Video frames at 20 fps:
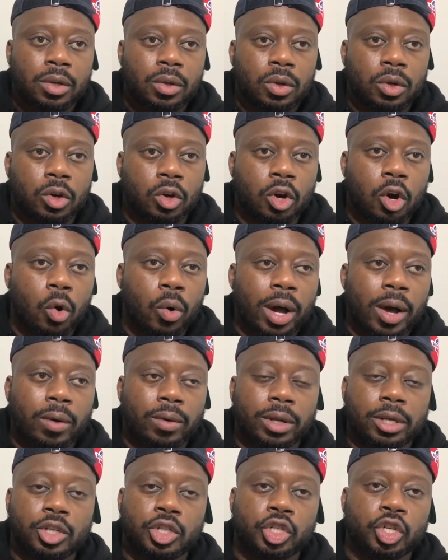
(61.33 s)
go
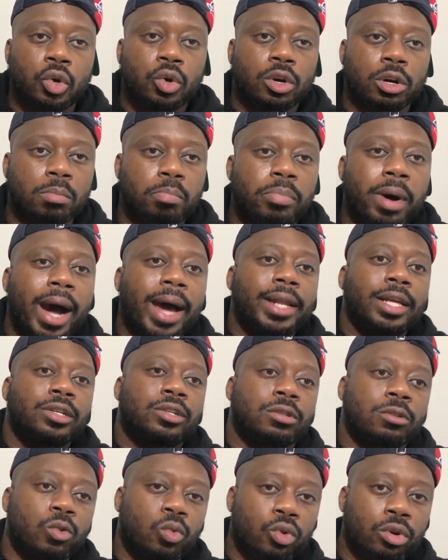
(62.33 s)
out and show her body
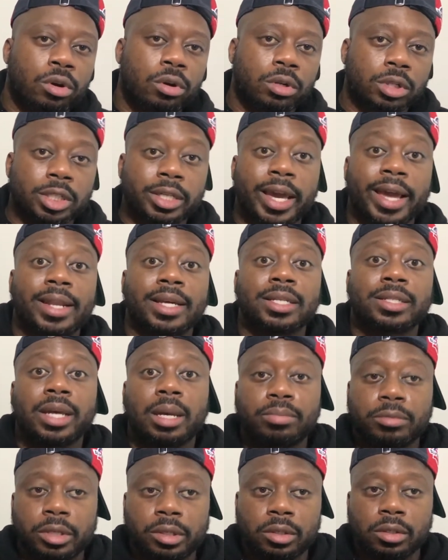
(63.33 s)
to the world to gain
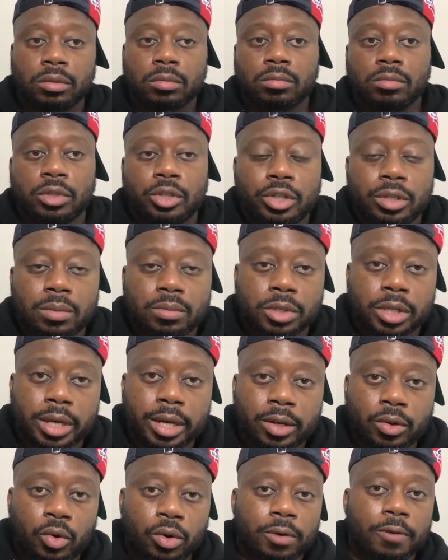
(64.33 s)
acceptance, you know what I'm
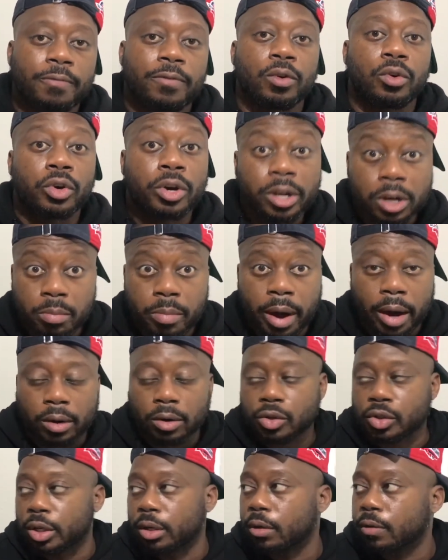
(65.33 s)
saying? Or to feel good about
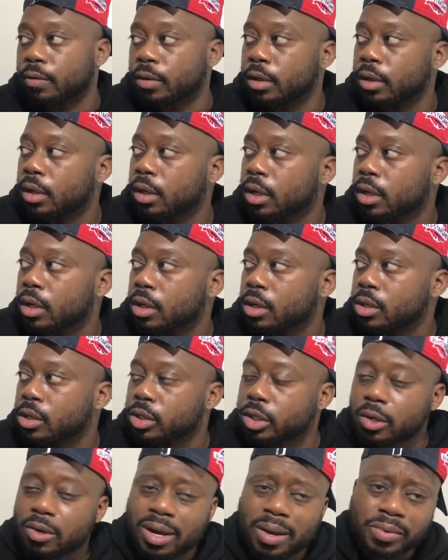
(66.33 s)
herself.
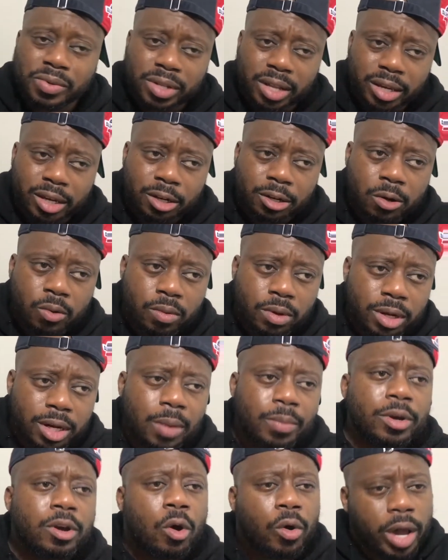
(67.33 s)
So I was like, you know what? Let
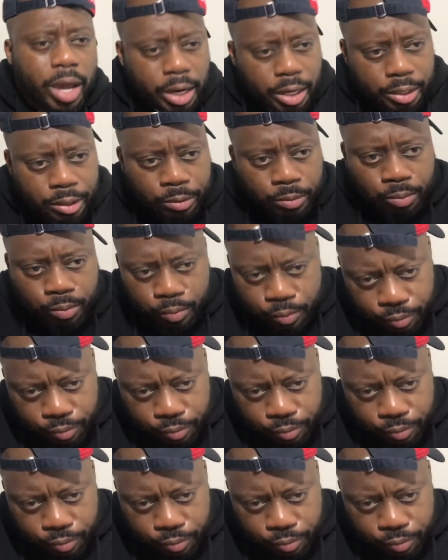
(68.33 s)
me go ahead and